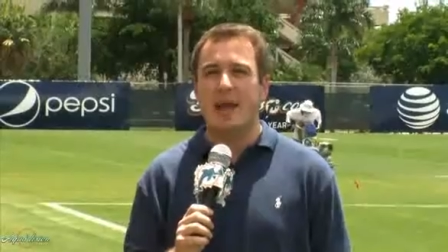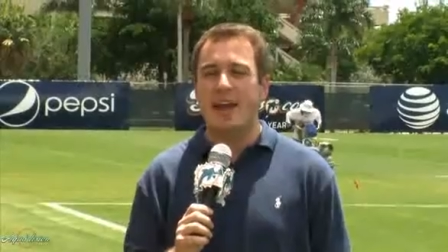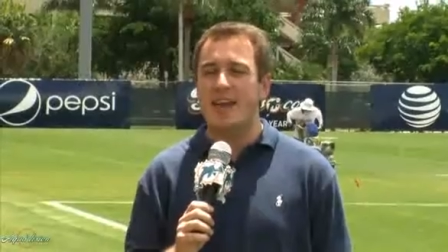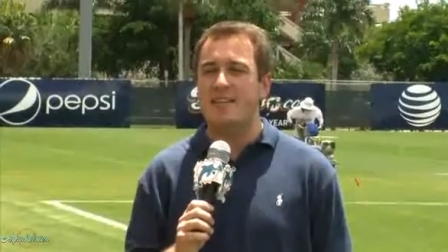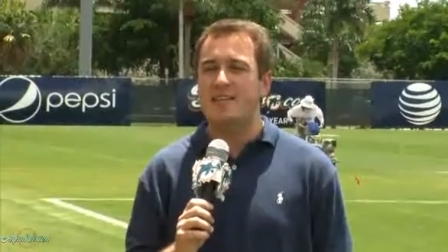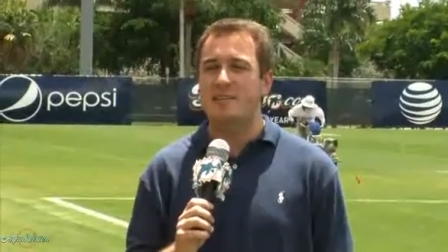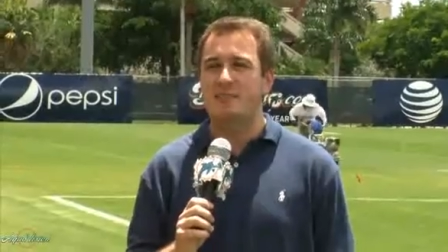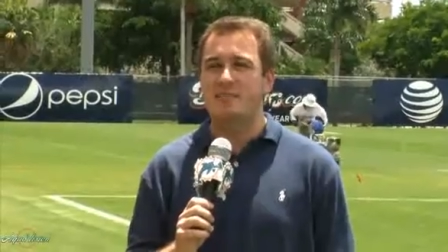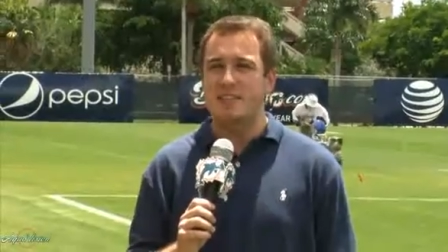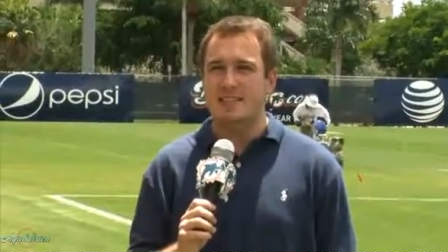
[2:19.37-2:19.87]

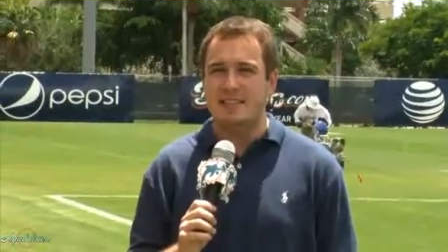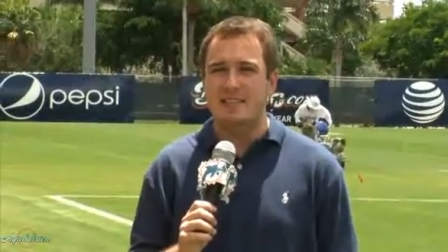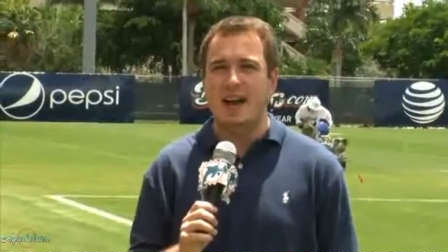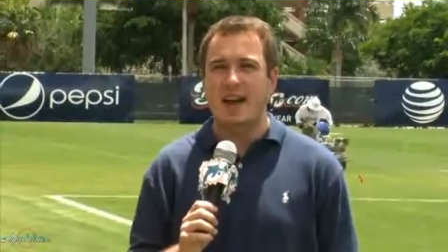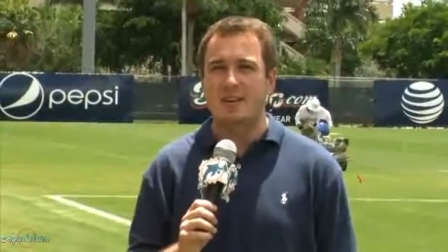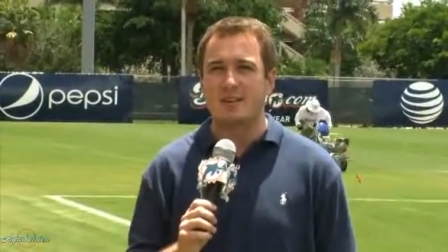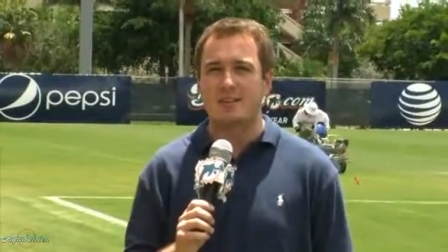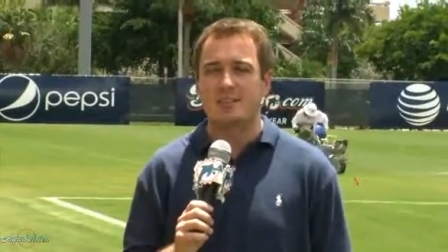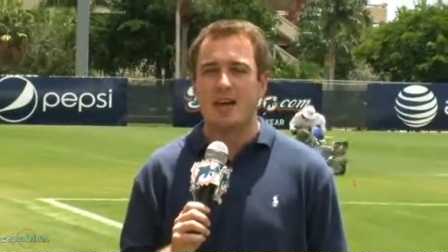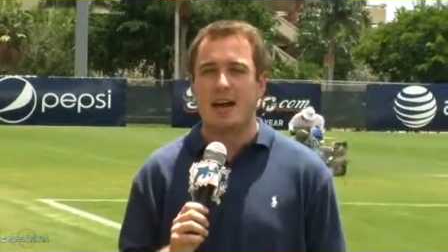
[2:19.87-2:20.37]
and
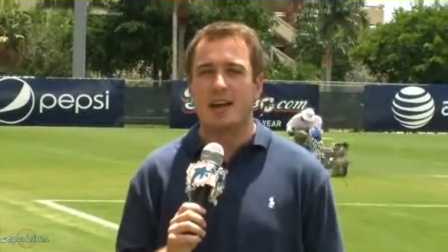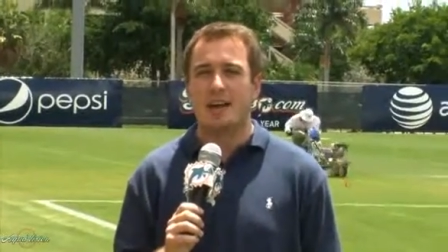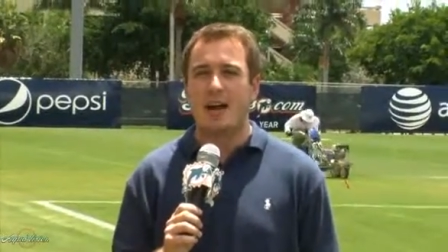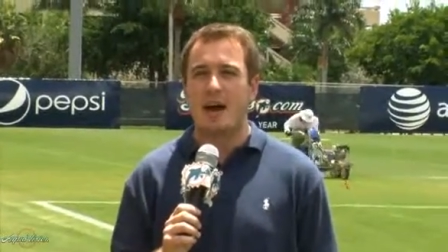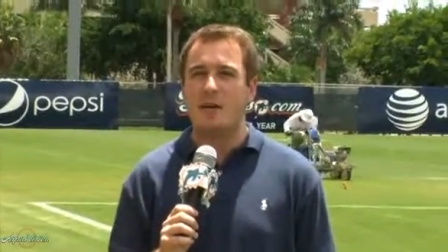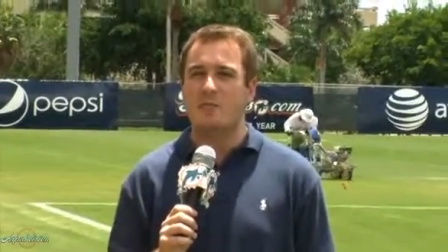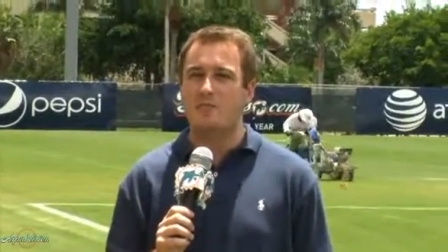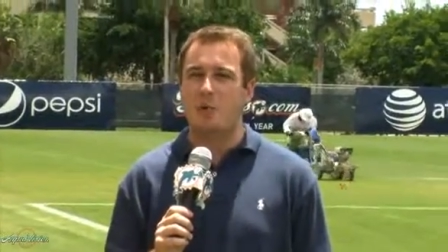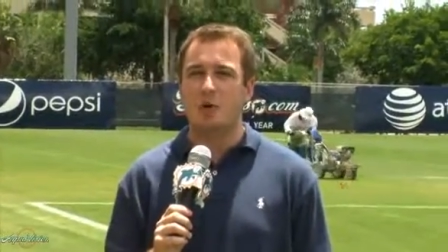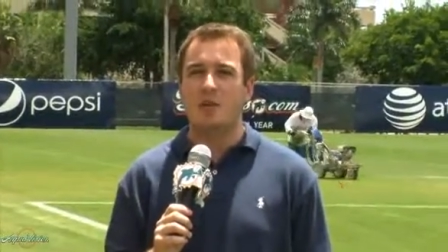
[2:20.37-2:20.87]

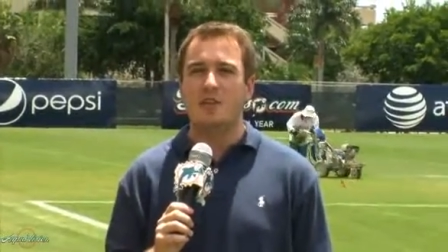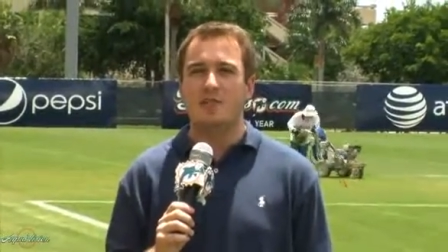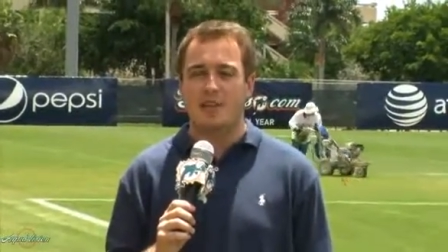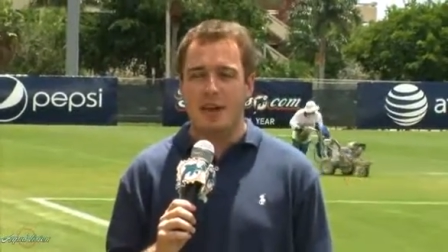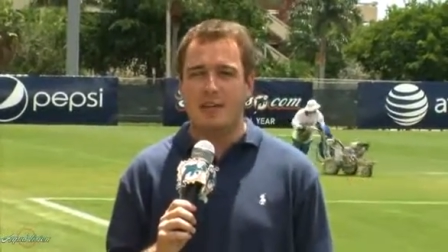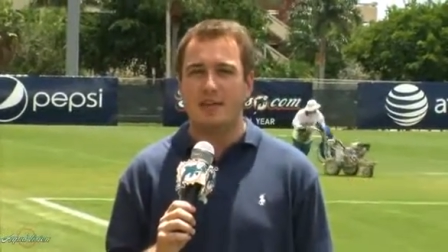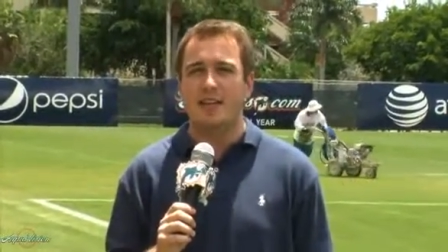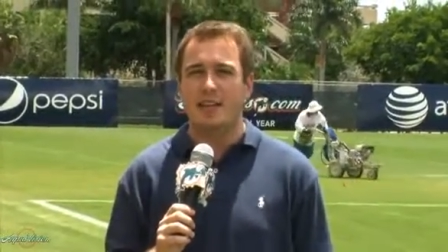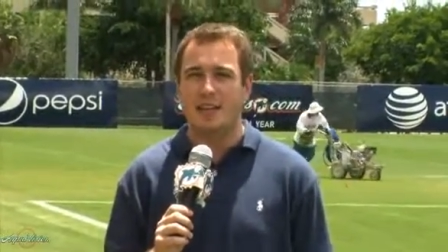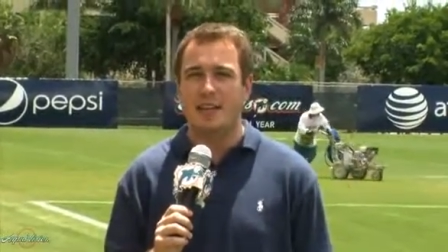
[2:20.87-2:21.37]
thefinsiders.com for the
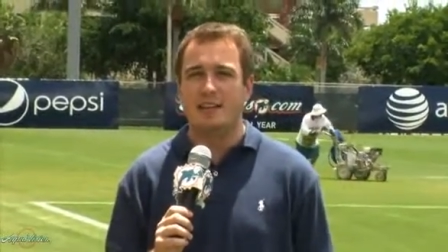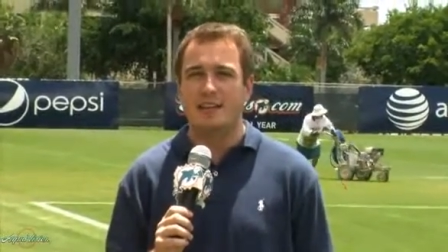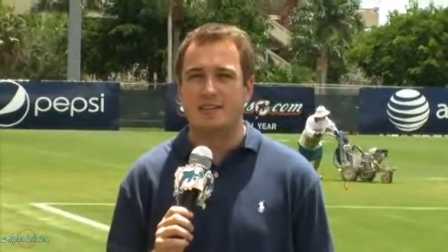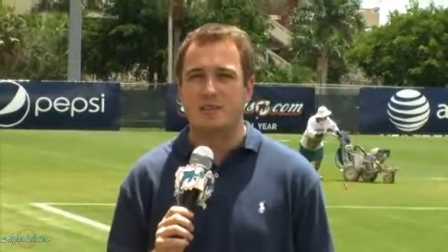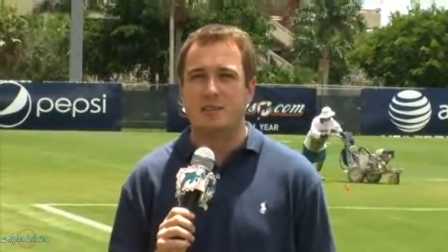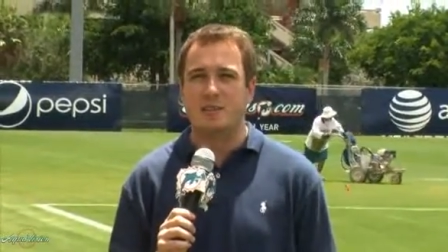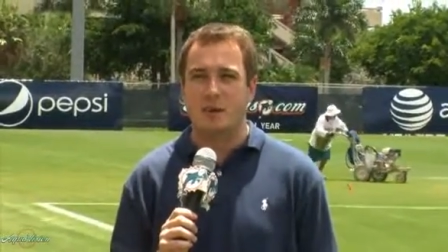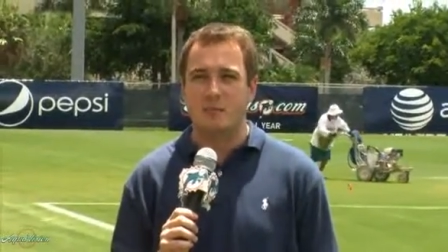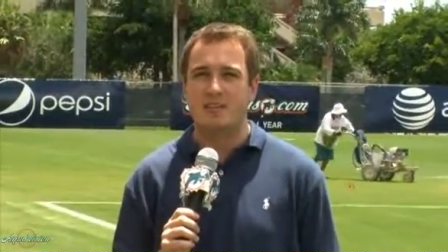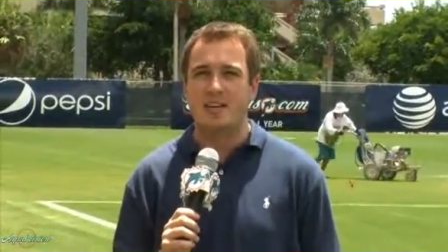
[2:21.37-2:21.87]
very
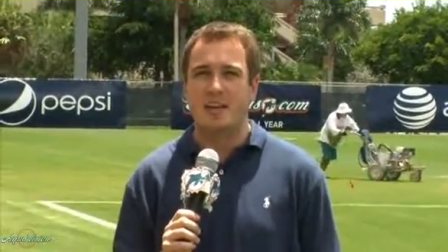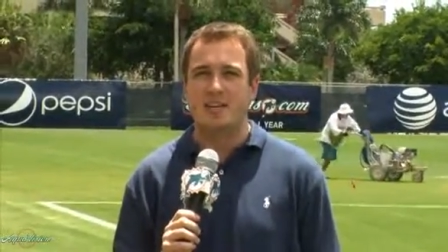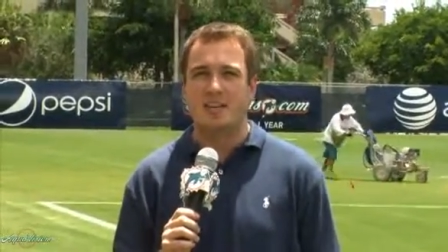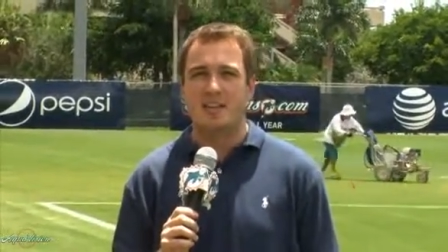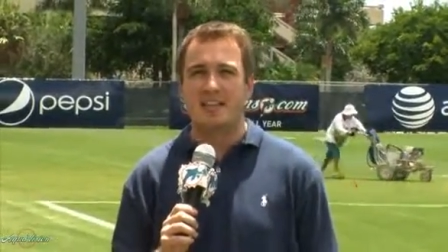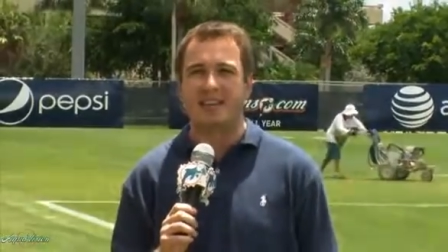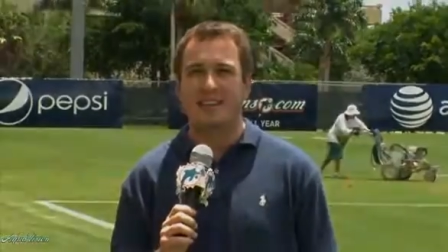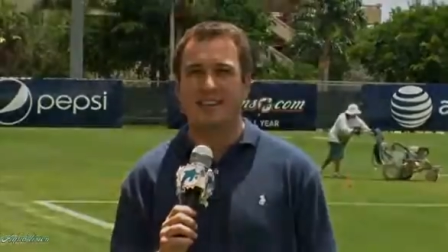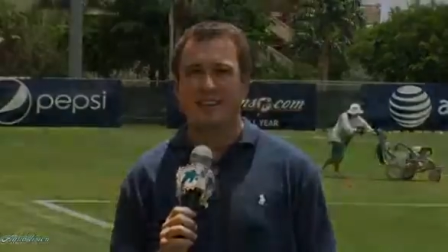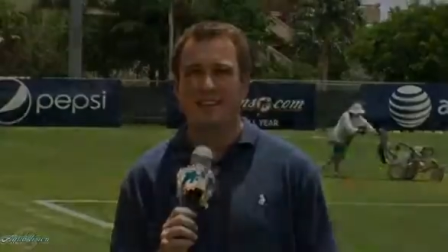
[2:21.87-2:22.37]
latest from
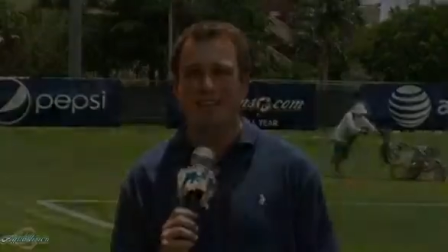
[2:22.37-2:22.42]
Davie.